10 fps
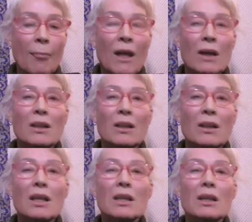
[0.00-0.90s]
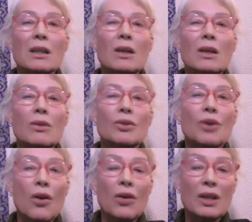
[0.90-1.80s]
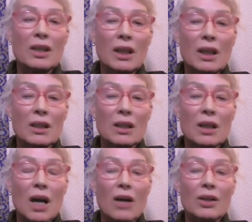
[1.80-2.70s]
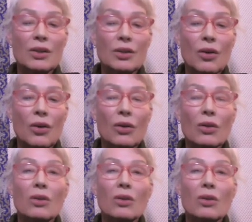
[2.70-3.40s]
These illusory seeds are stored